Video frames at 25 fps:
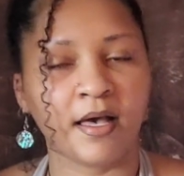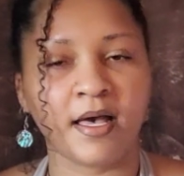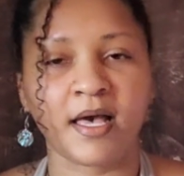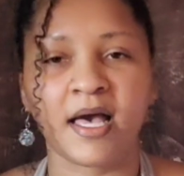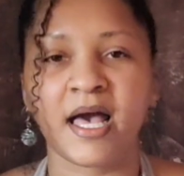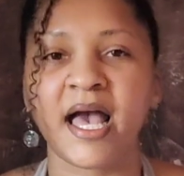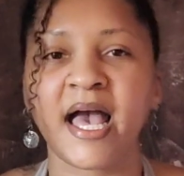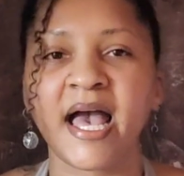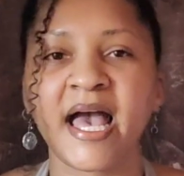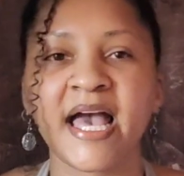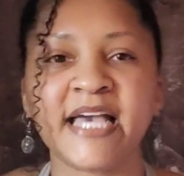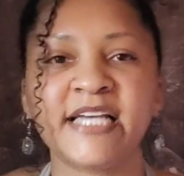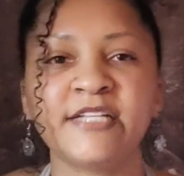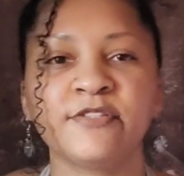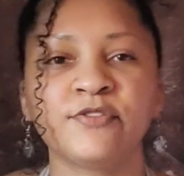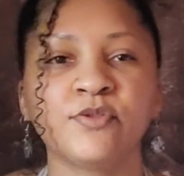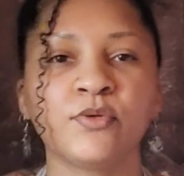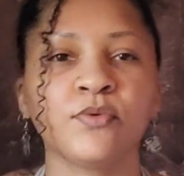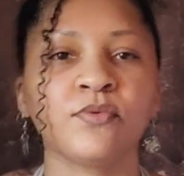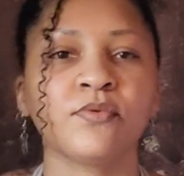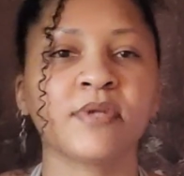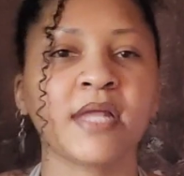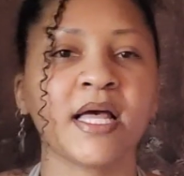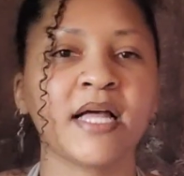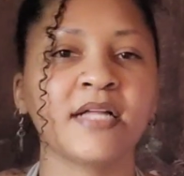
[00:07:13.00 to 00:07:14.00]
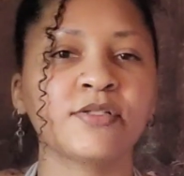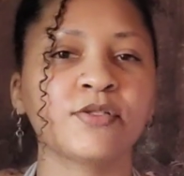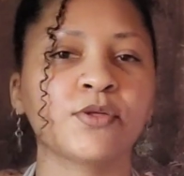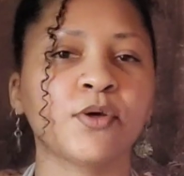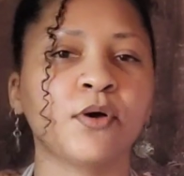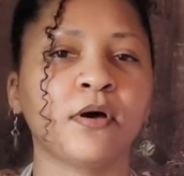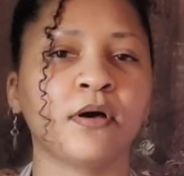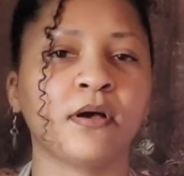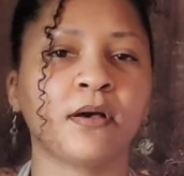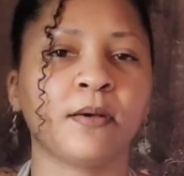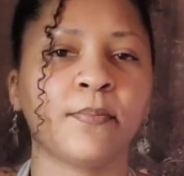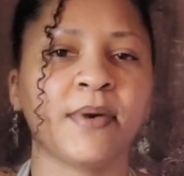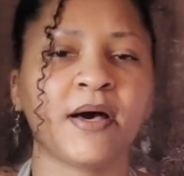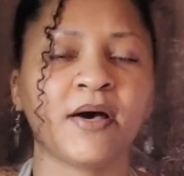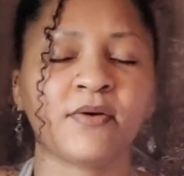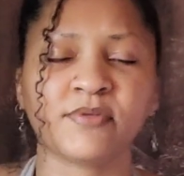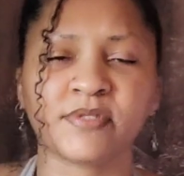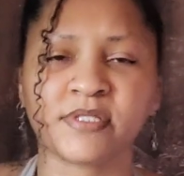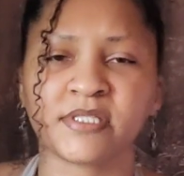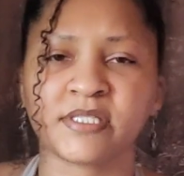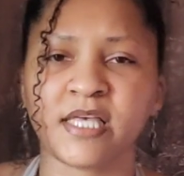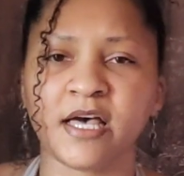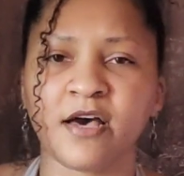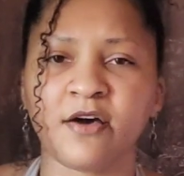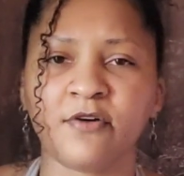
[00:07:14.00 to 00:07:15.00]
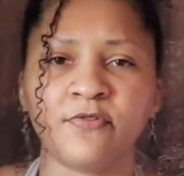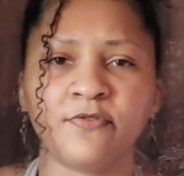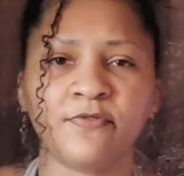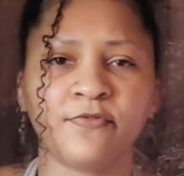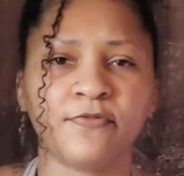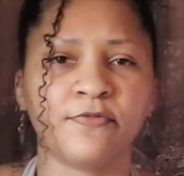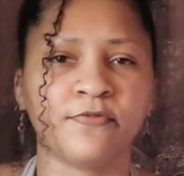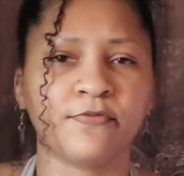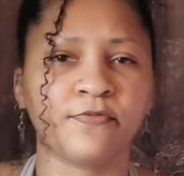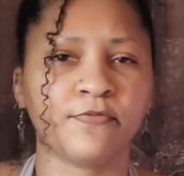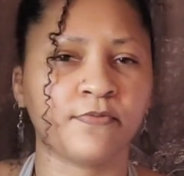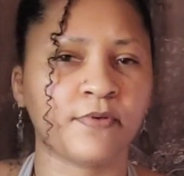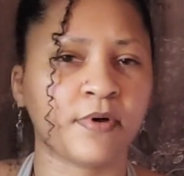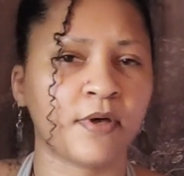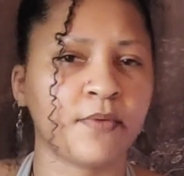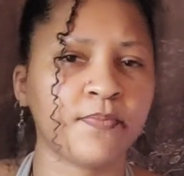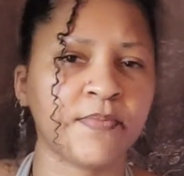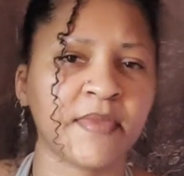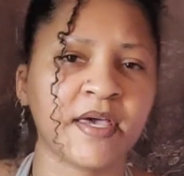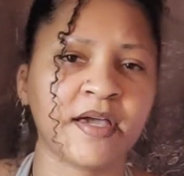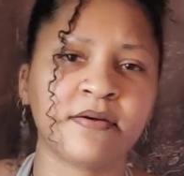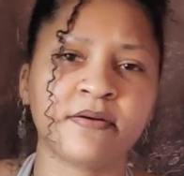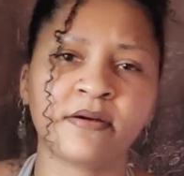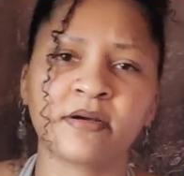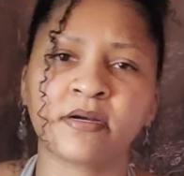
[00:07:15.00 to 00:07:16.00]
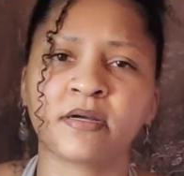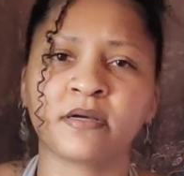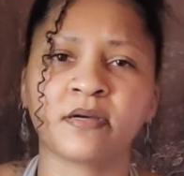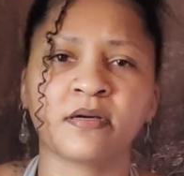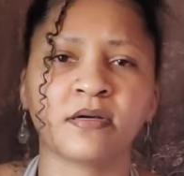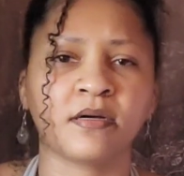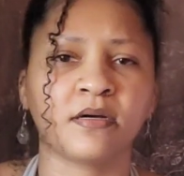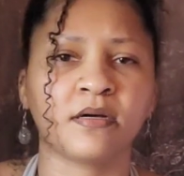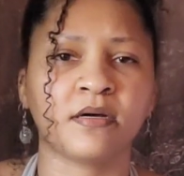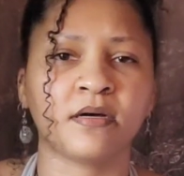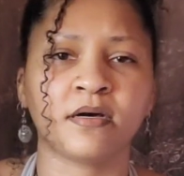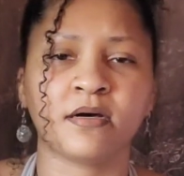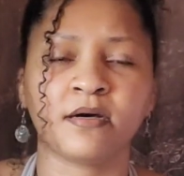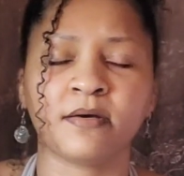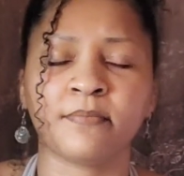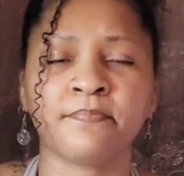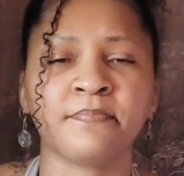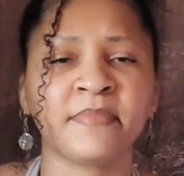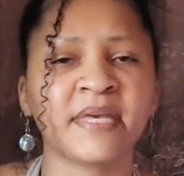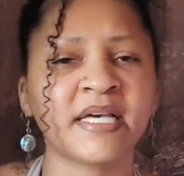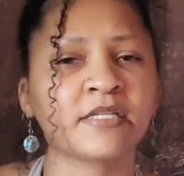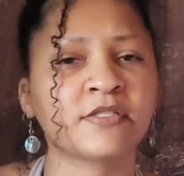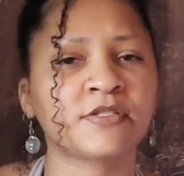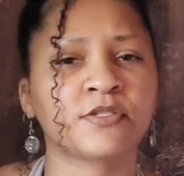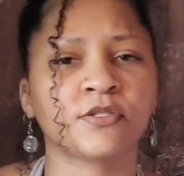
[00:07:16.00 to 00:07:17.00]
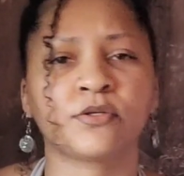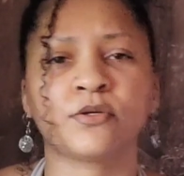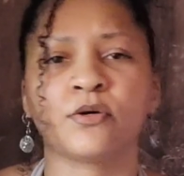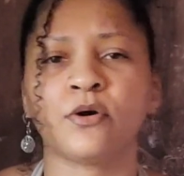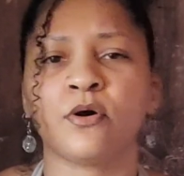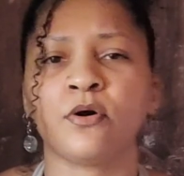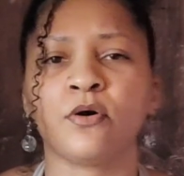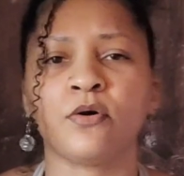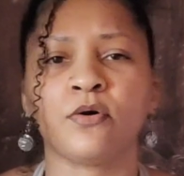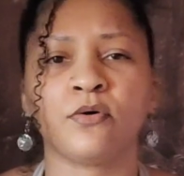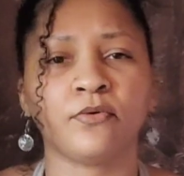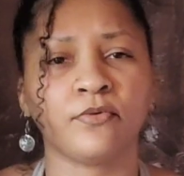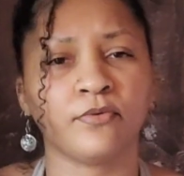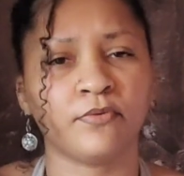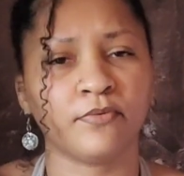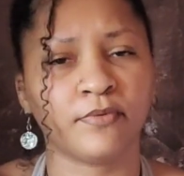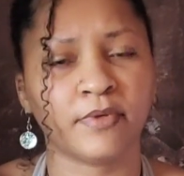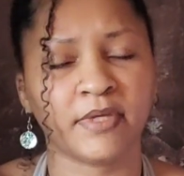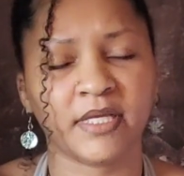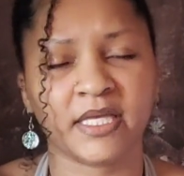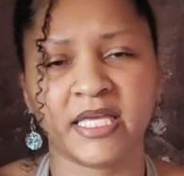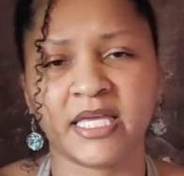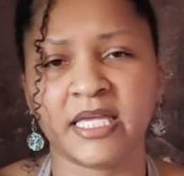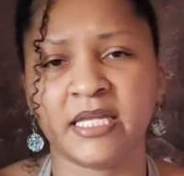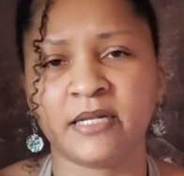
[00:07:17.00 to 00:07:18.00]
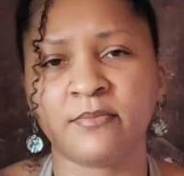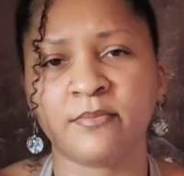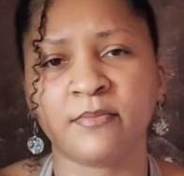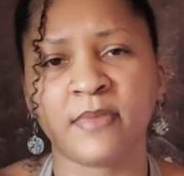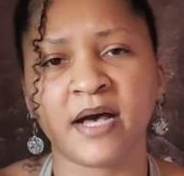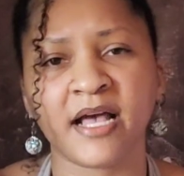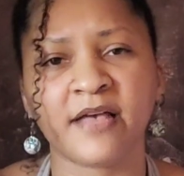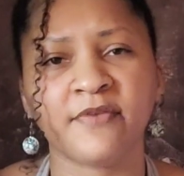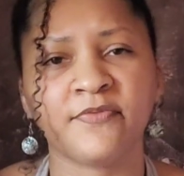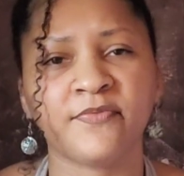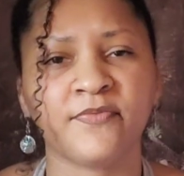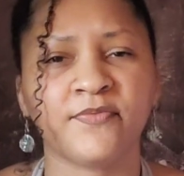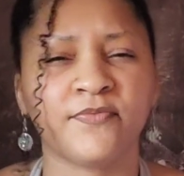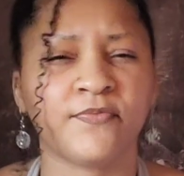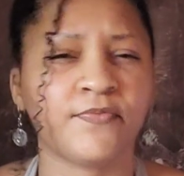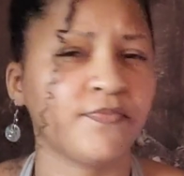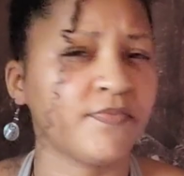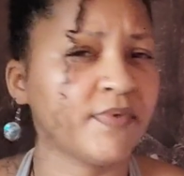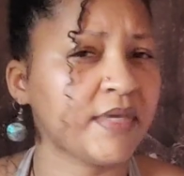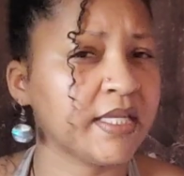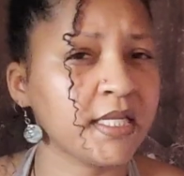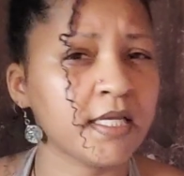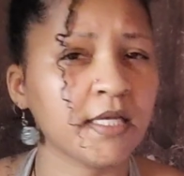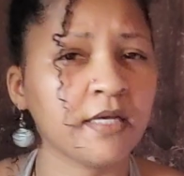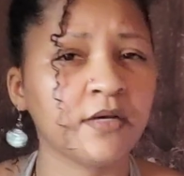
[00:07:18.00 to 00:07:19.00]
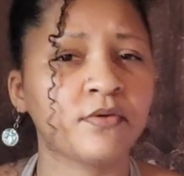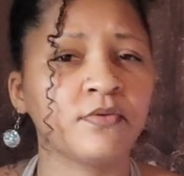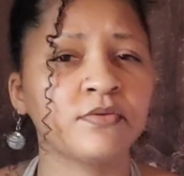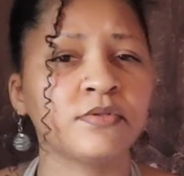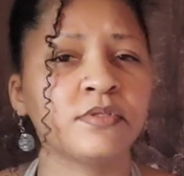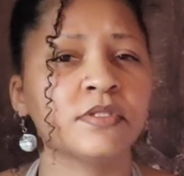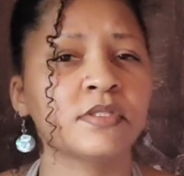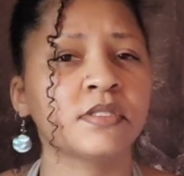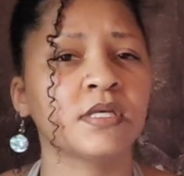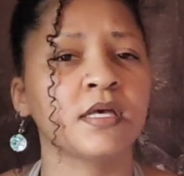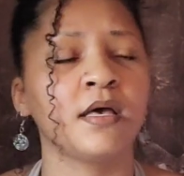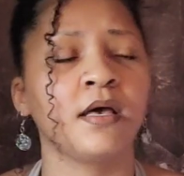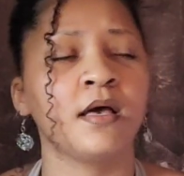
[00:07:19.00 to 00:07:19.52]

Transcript: I do not talk about South America, Mexico in my videos.